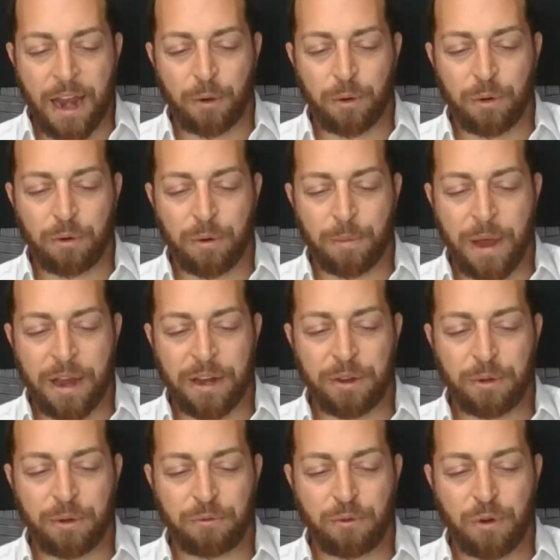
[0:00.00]
And I would
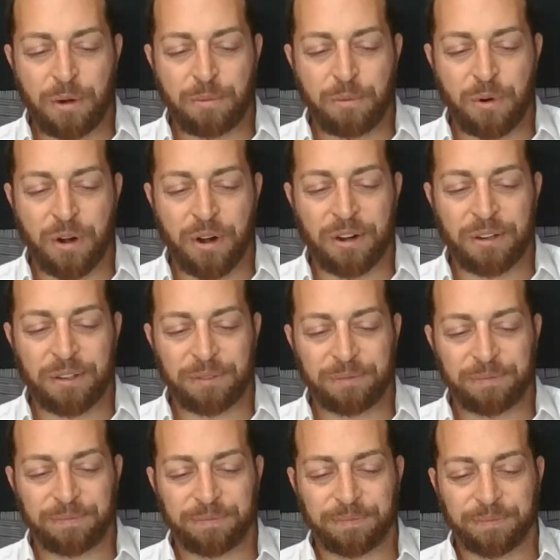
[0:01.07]
remind you of one more